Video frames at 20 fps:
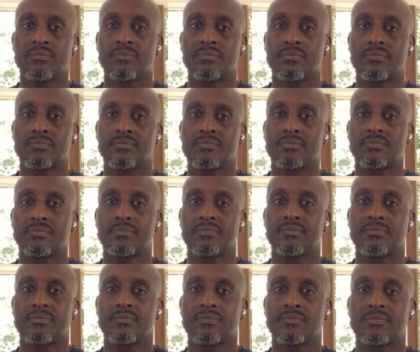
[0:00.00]

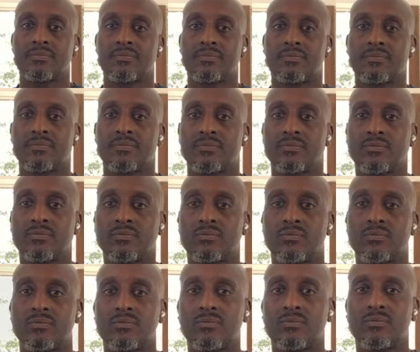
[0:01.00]

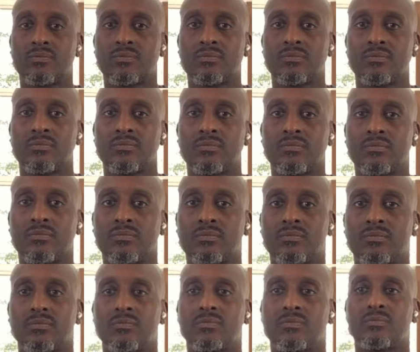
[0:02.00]

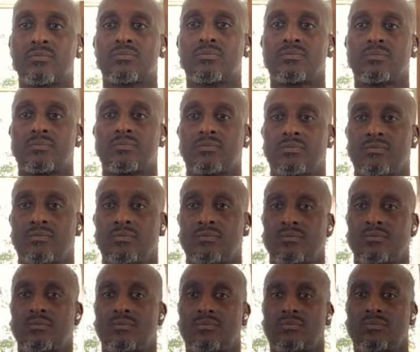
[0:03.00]

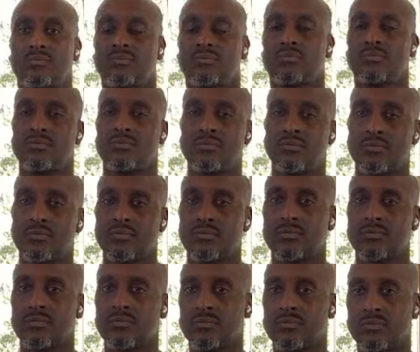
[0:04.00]

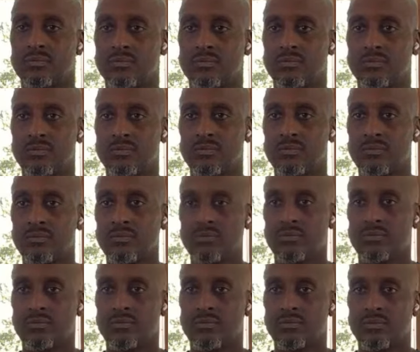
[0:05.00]

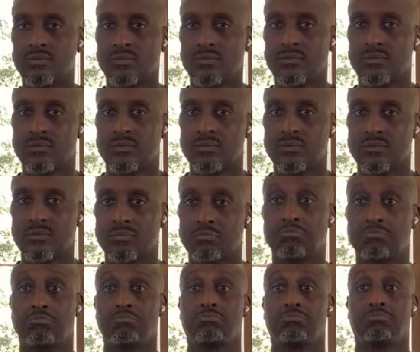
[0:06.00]

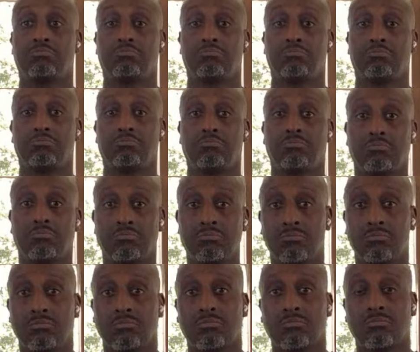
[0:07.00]
No words are spoken by the person on screen.